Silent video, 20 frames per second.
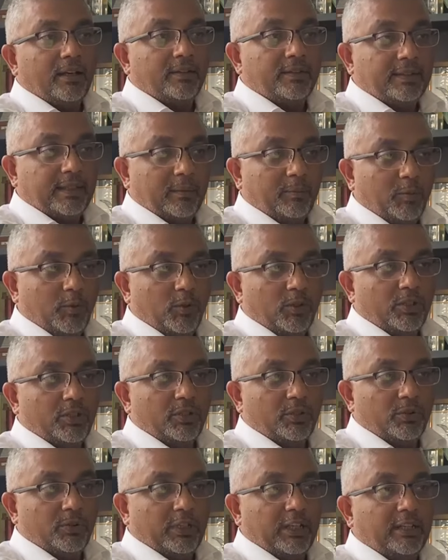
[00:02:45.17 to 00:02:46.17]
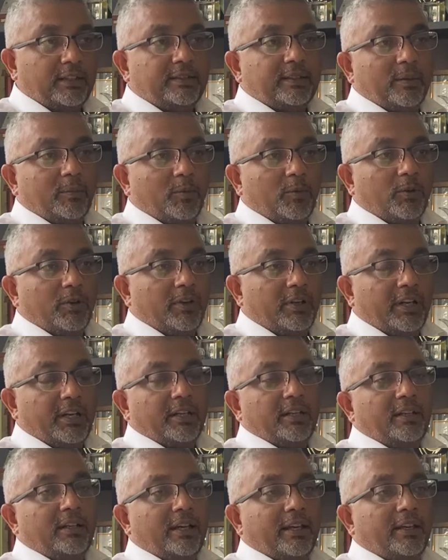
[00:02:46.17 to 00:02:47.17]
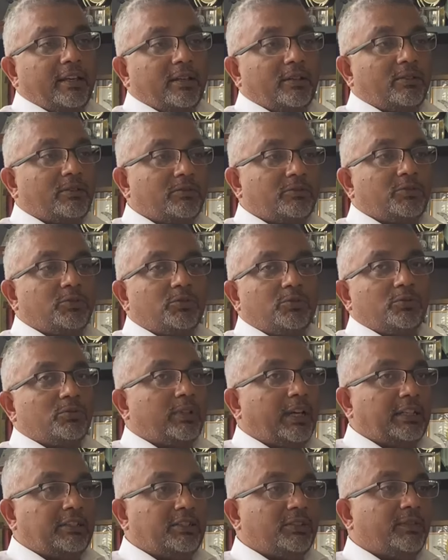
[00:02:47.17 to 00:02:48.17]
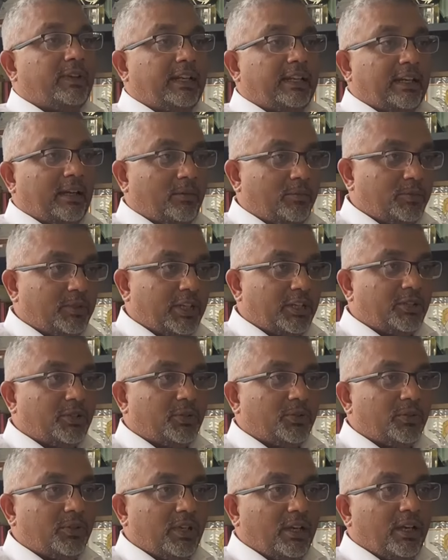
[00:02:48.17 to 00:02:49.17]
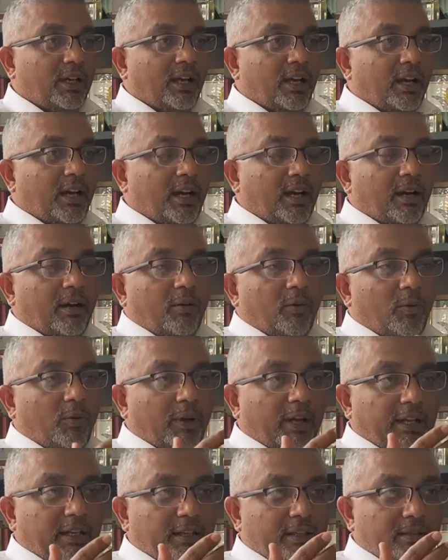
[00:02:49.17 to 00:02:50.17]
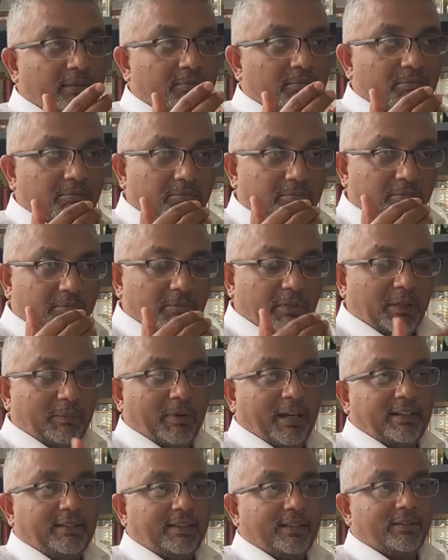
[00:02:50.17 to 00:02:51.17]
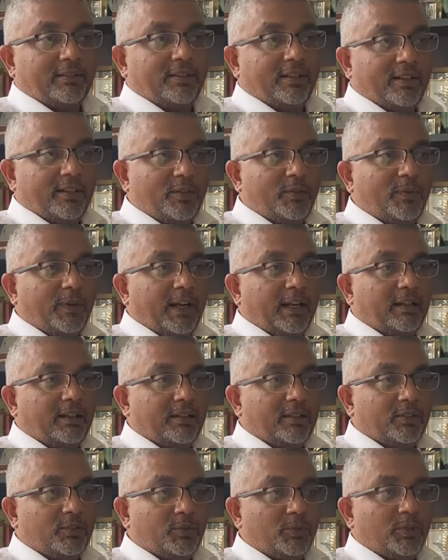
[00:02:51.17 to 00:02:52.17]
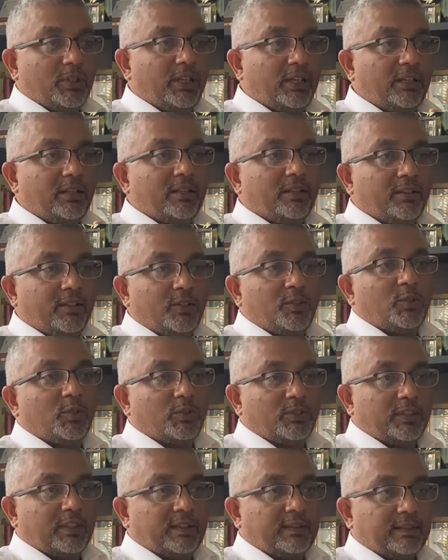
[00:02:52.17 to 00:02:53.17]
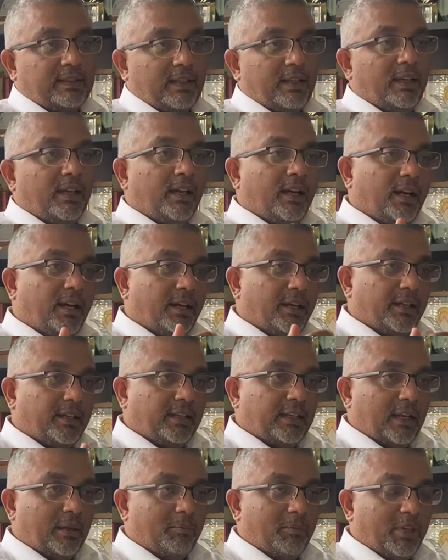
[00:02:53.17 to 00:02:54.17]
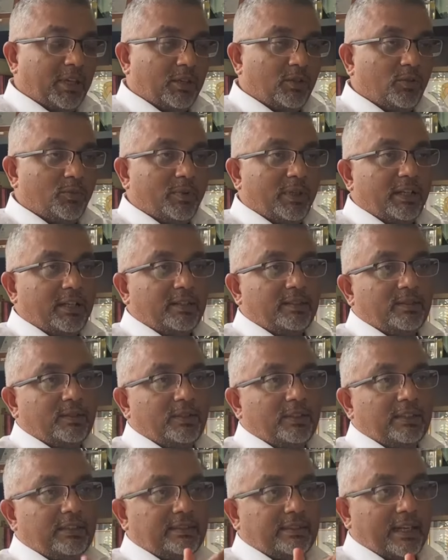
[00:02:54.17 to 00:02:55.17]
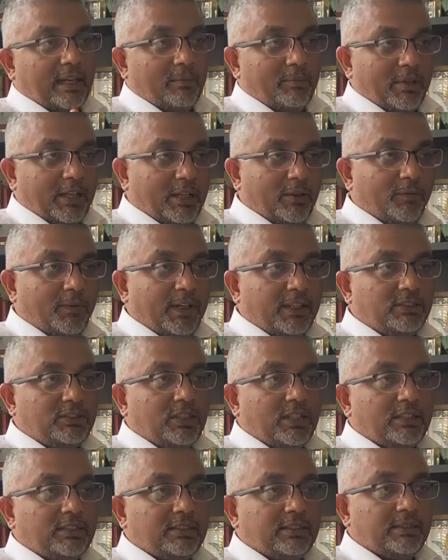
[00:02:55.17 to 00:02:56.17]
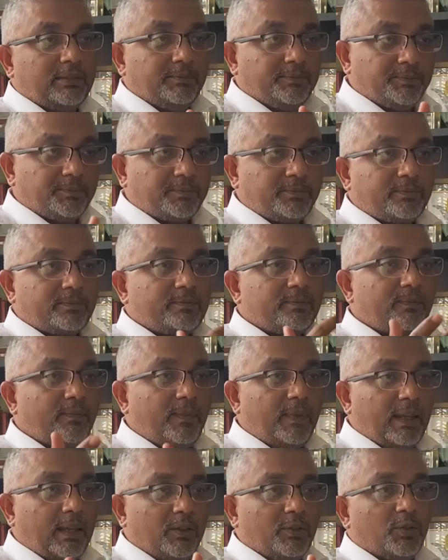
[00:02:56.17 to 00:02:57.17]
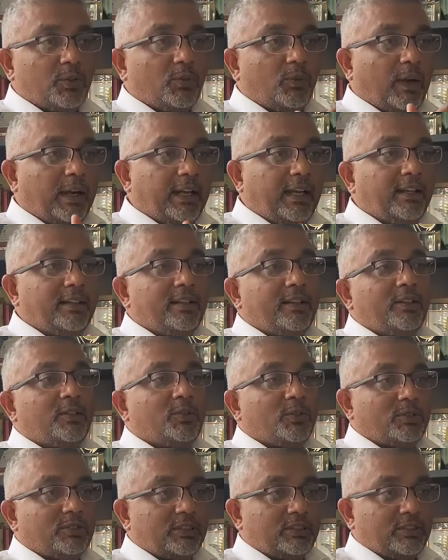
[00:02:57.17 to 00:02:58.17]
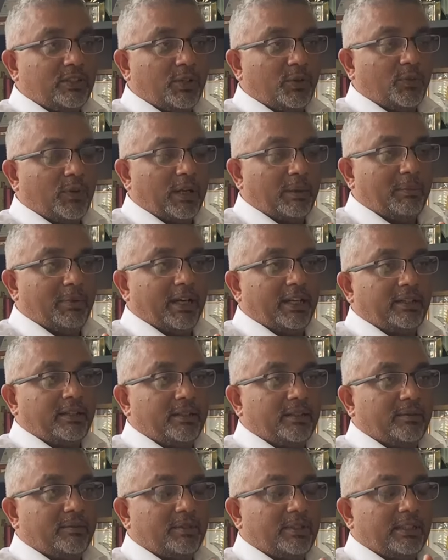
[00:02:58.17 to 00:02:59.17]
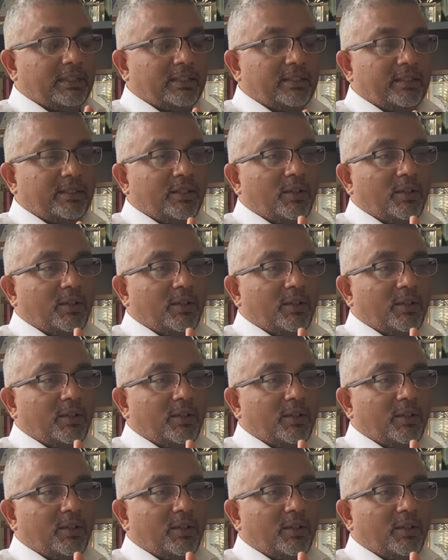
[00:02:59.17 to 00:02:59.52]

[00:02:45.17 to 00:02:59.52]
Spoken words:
support. You need support, right? To achieve any objective. Or any minimizing the risk factors, you need resources. It can be human resources, it can be infrastructure. So what are the resources required by the